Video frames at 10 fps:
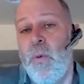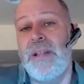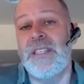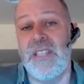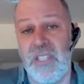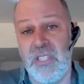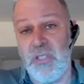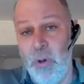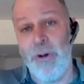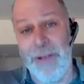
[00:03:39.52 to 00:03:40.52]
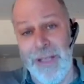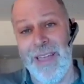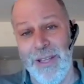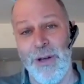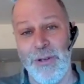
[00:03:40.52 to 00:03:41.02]
is the story
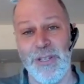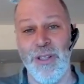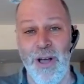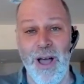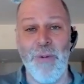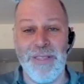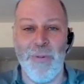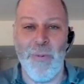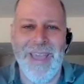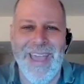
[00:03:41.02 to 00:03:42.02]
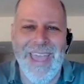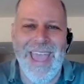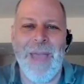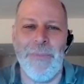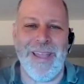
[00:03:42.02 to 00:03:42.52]
that goes along with the way I
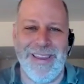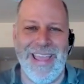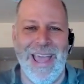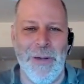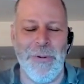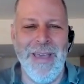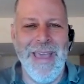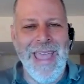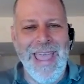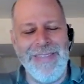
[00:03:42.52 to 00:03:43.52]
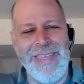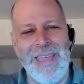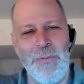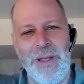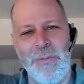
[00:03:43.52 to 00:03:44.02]
am right now, and
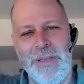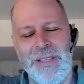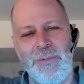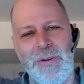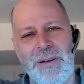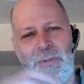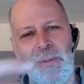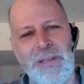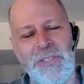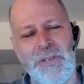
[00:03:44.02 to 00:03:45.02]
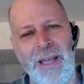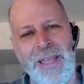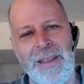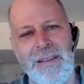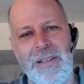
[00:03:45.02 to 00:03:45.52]
then when we try
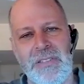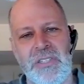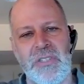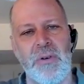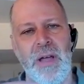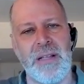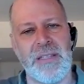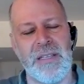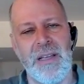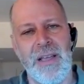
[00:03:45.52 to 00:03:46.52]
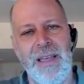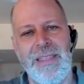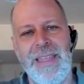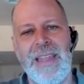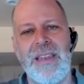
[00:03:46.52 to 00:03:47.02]
and construct
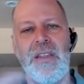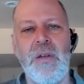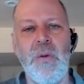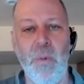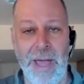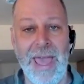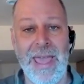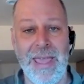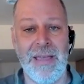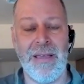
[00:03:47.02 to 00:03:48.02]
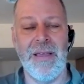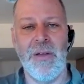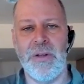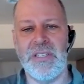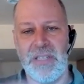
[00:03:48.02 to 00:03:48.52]
that new way,
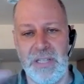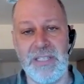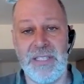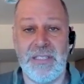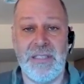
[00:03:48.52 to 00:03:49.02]
which is,